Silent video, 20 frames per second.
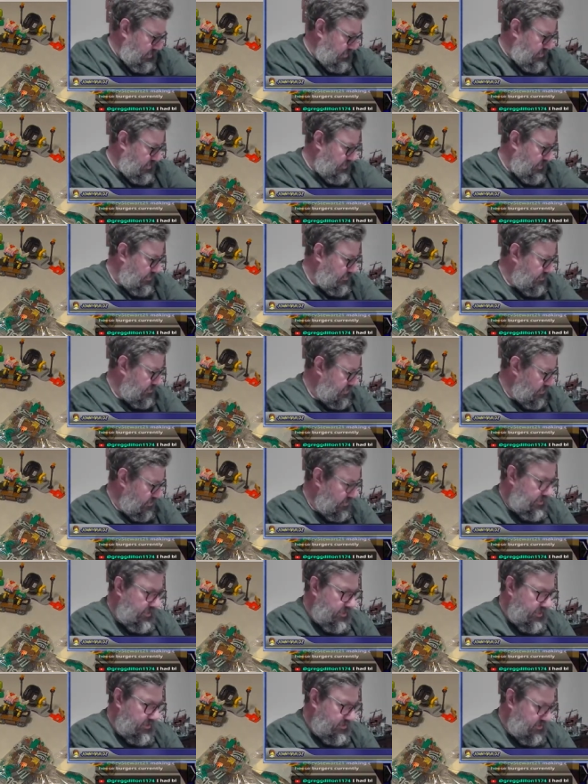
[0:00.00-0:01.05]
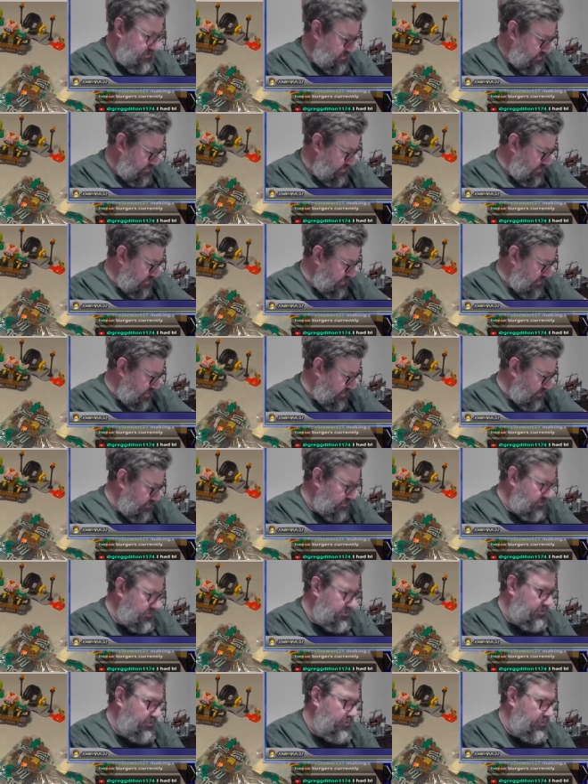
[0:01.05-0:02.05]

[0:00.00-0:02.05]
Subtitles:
Now we're starting to get into some of the colors for